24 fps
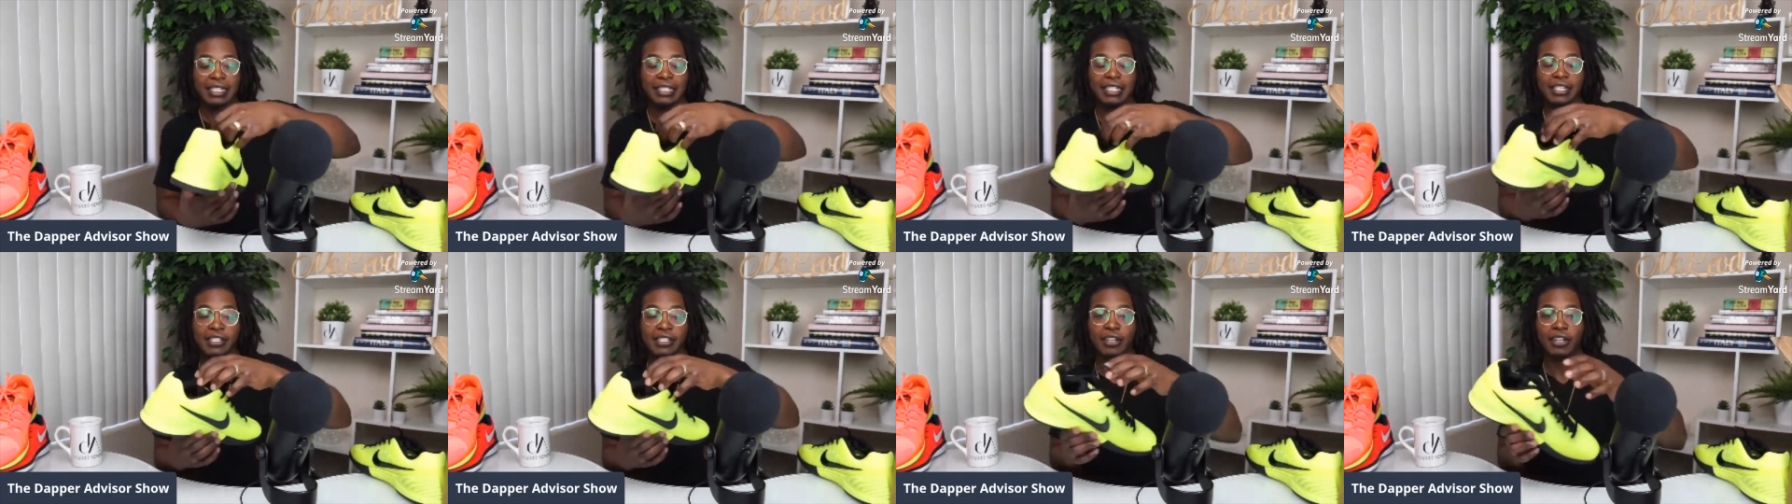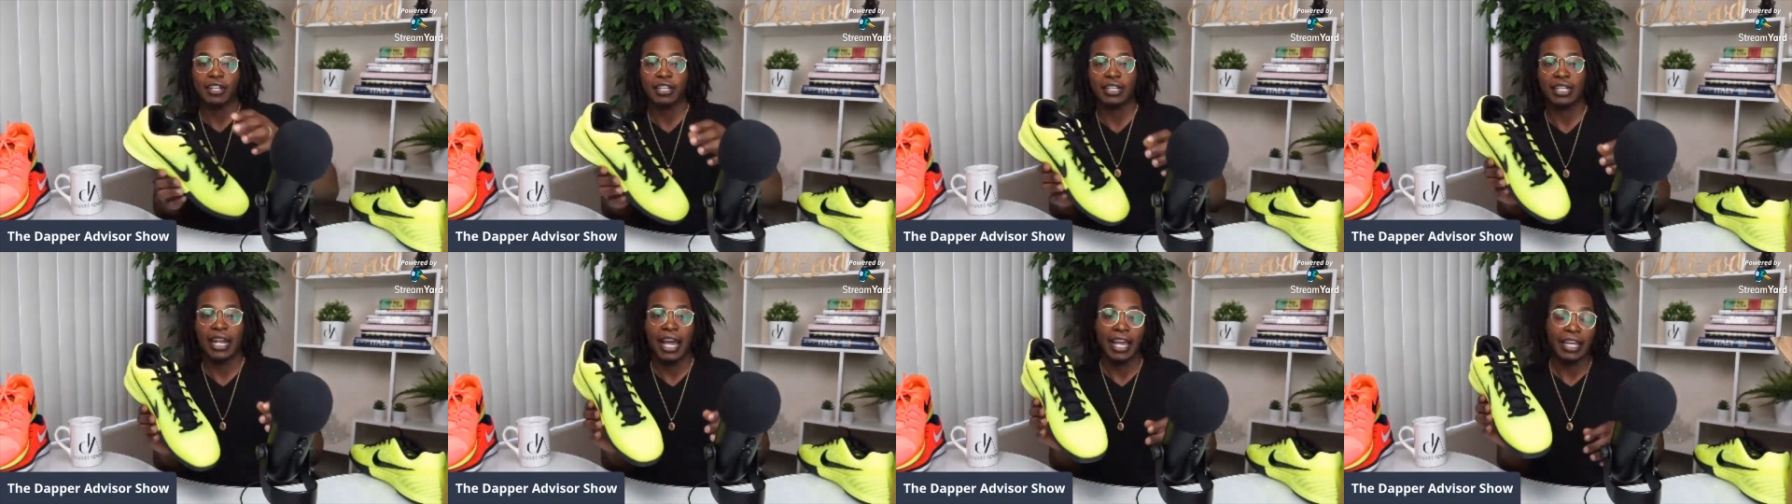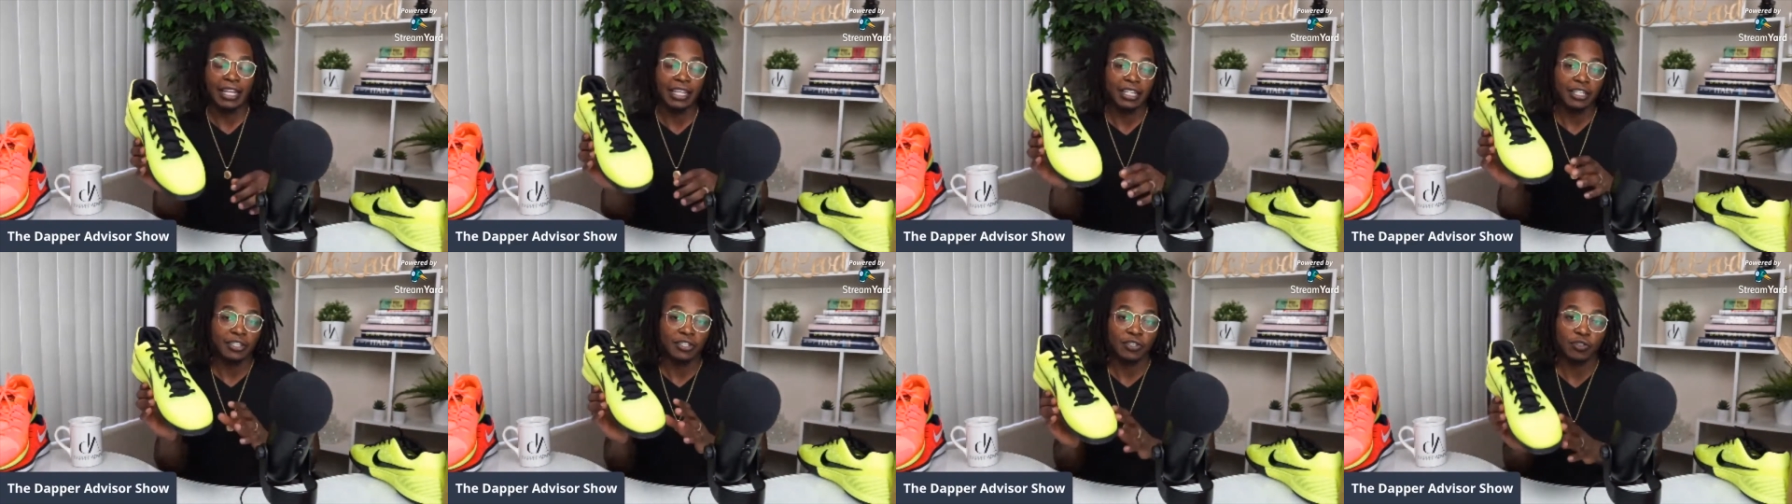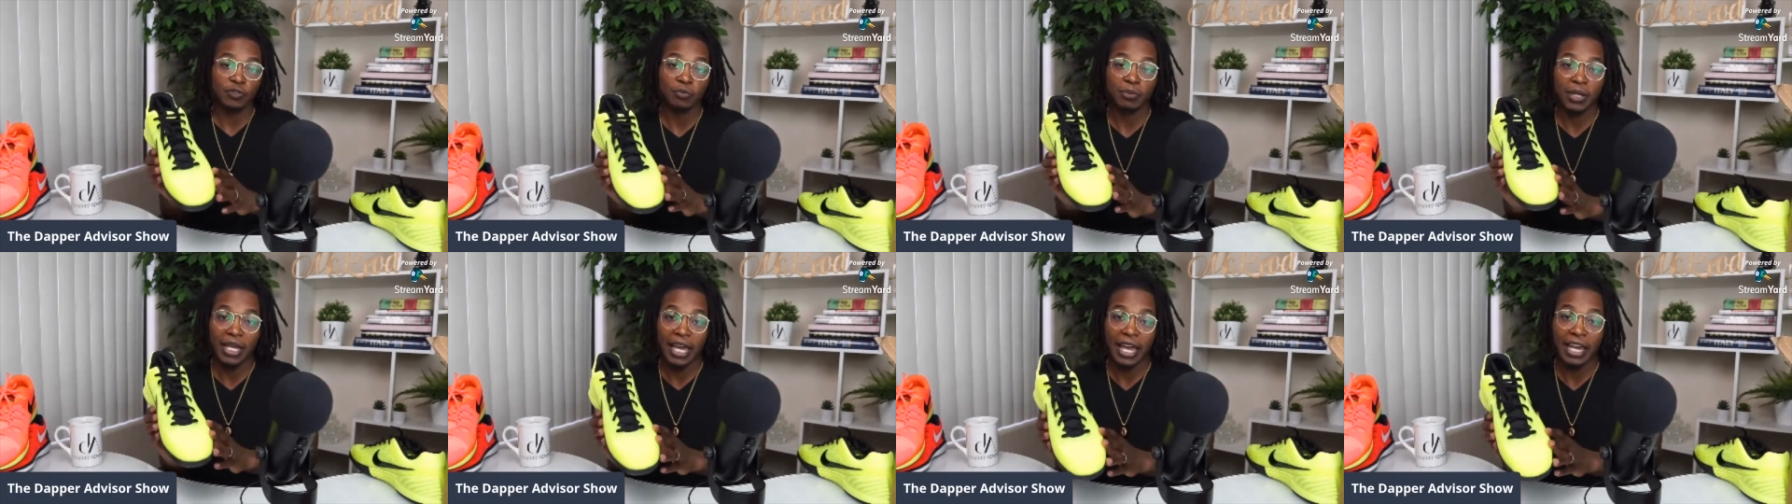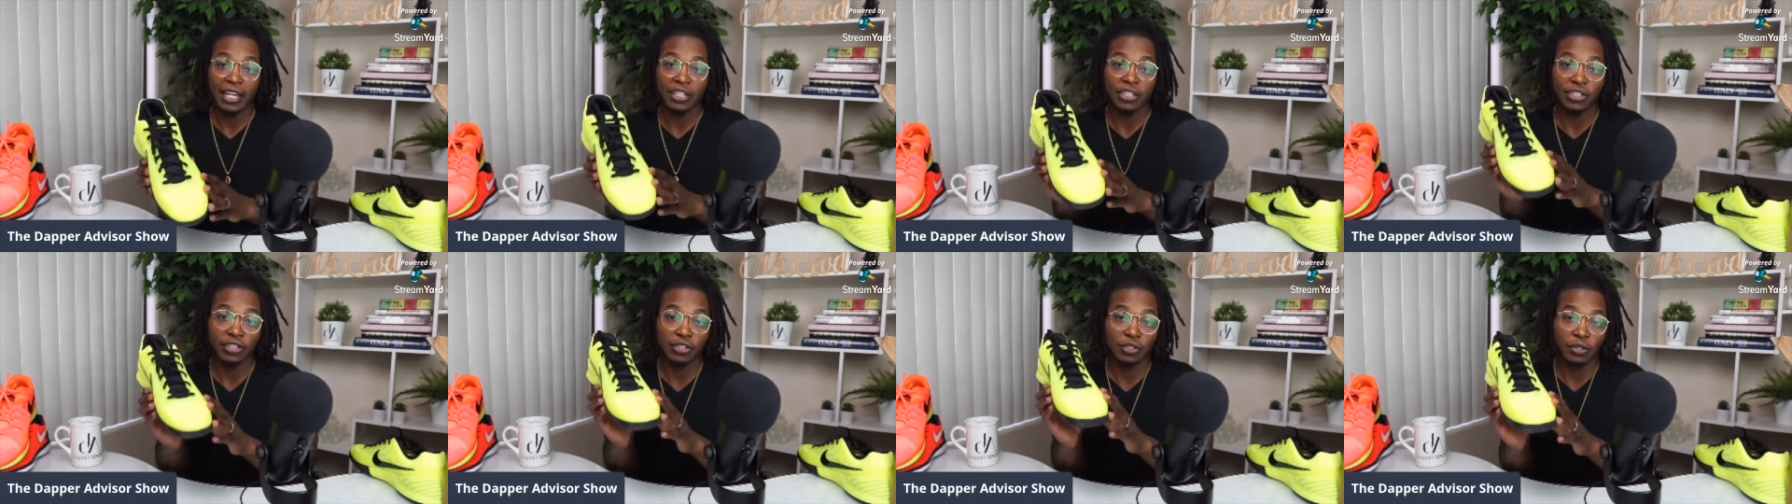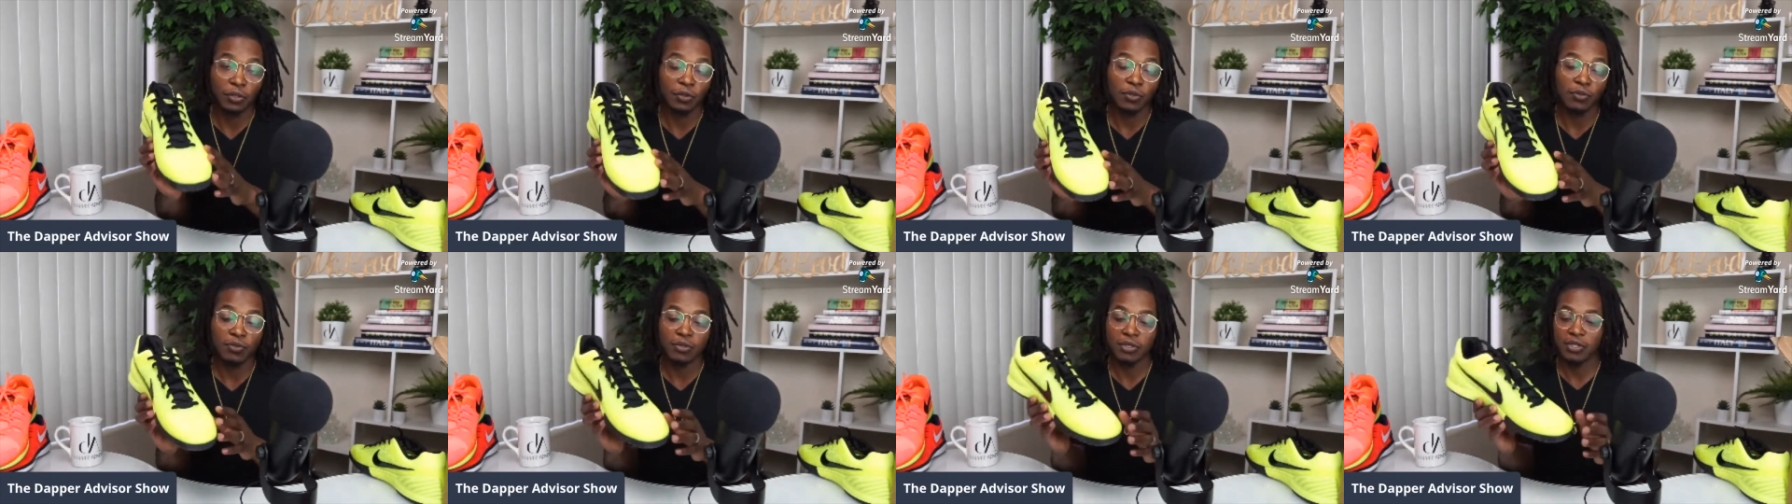These are the Nike Zoom Cage
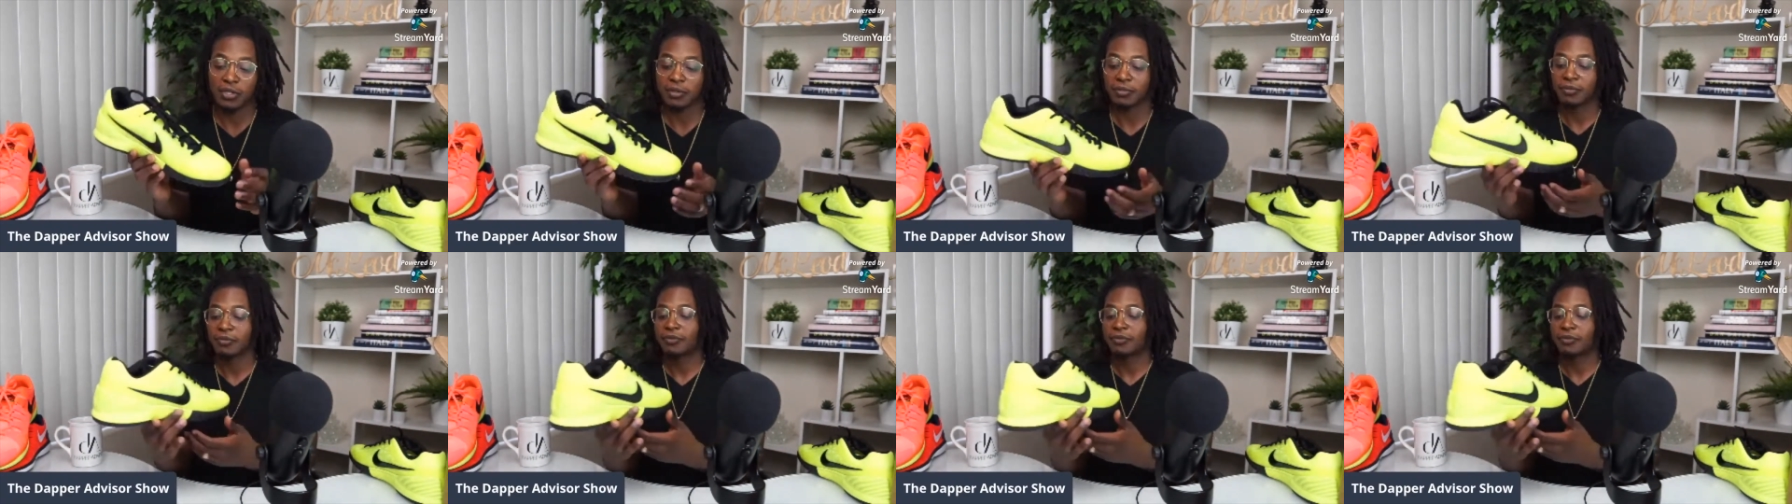2s,